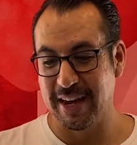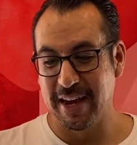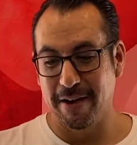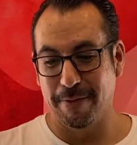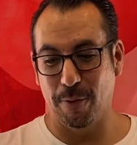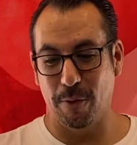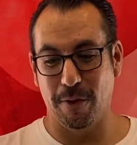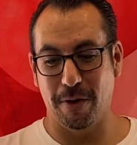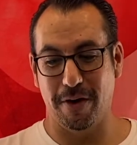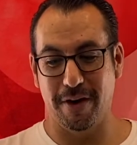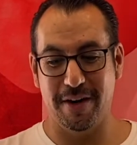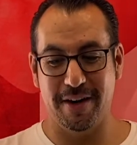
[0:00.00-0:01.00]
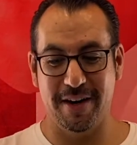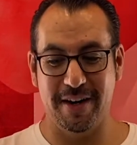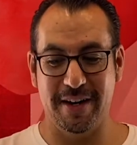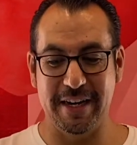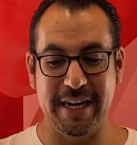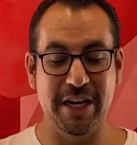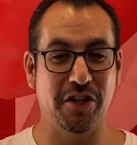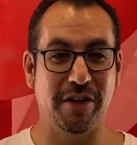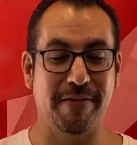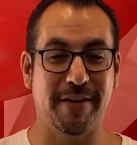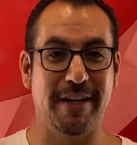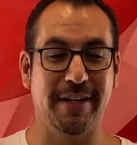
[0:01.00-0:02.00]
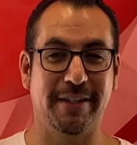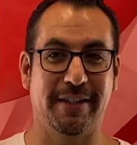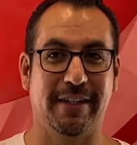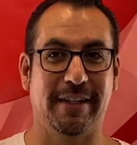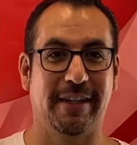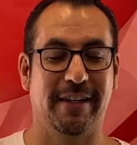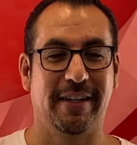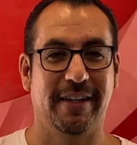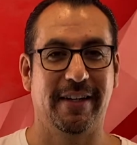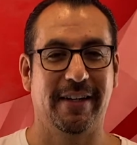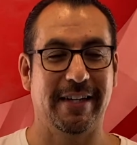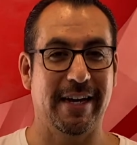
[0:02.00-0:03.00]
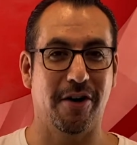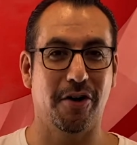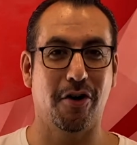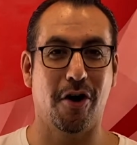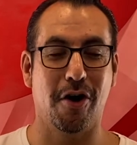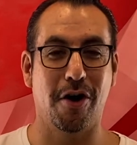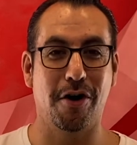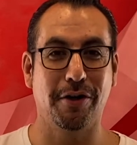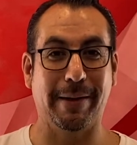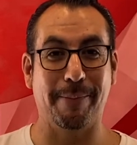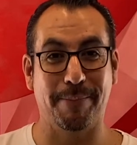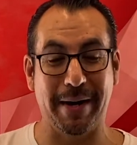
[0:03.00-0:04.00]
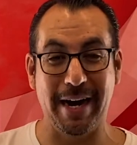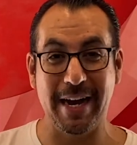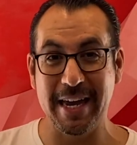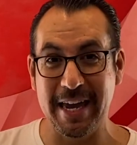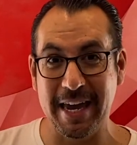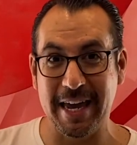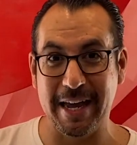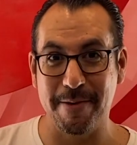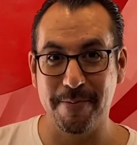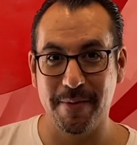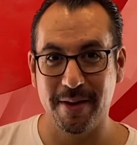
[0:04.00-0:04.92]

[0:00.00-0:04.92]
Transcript: For each of us that are called by him,